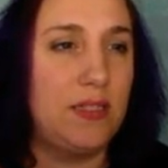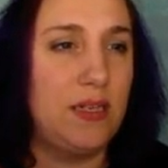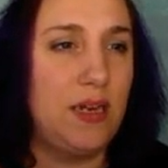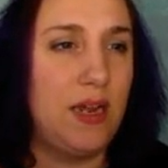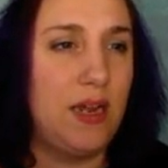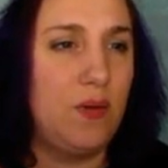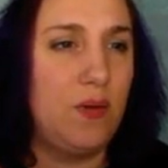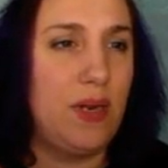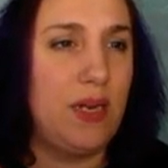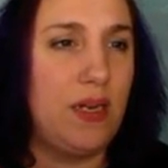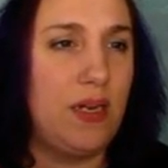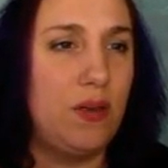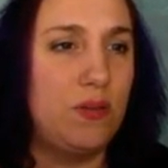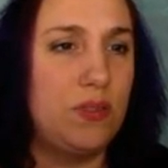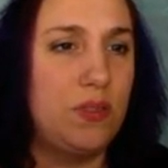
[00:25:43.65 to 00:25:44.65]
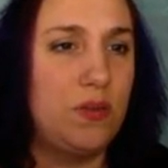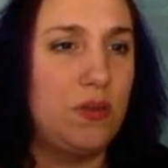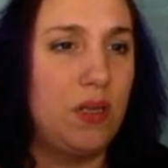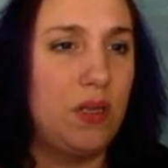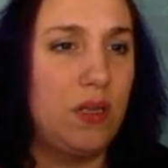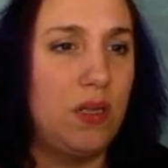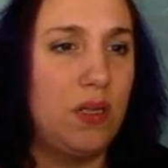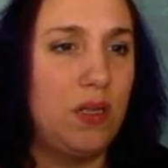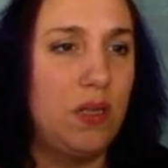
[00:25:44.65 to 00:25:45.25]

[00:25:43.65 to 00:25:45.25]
And how do I go to the...